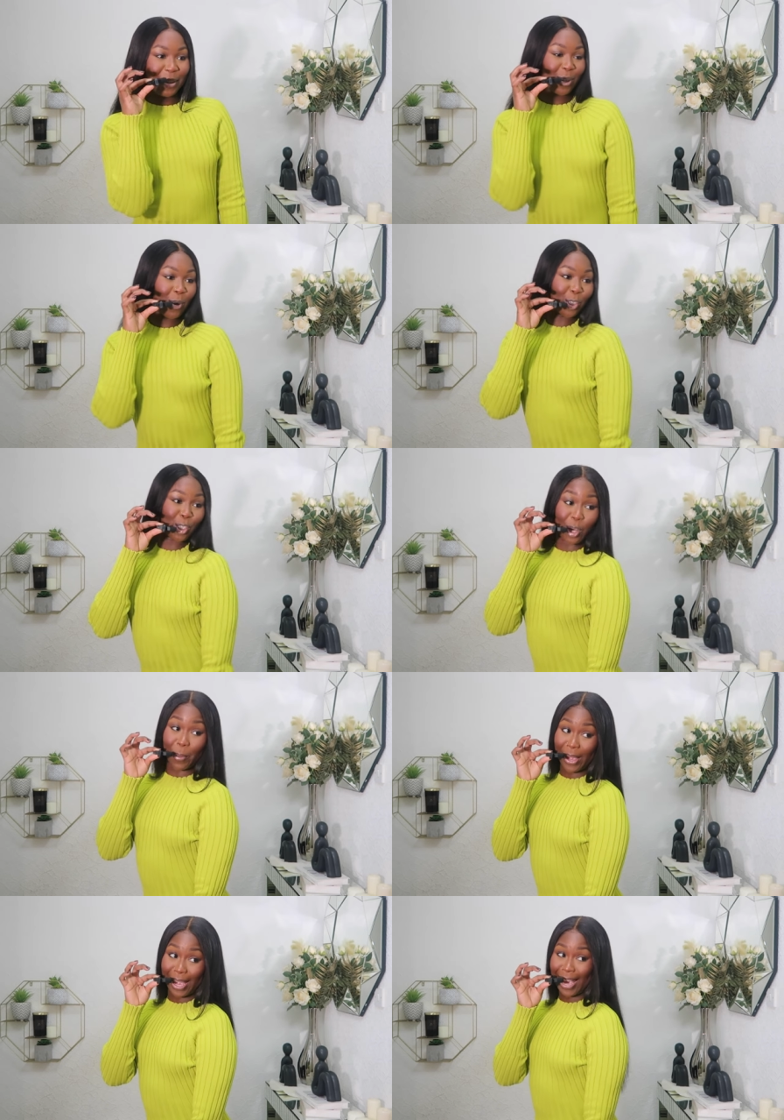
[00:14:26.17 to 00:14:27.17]
it's not
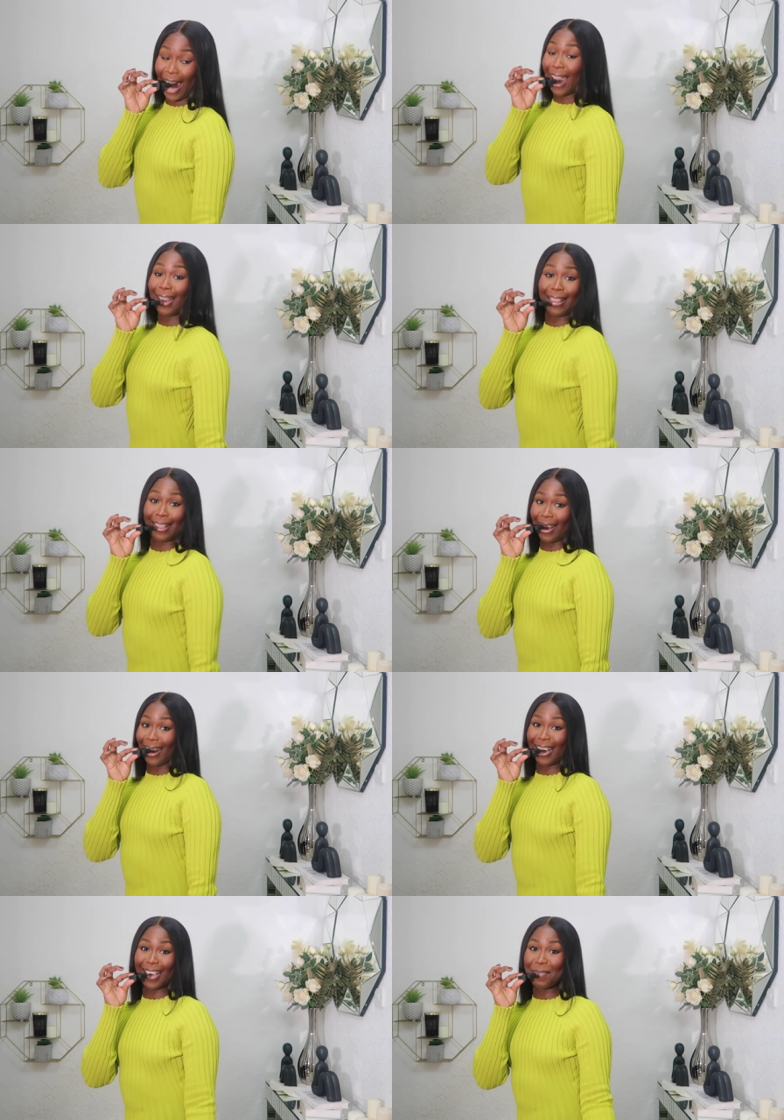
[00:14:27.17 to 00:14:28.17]
showing anything,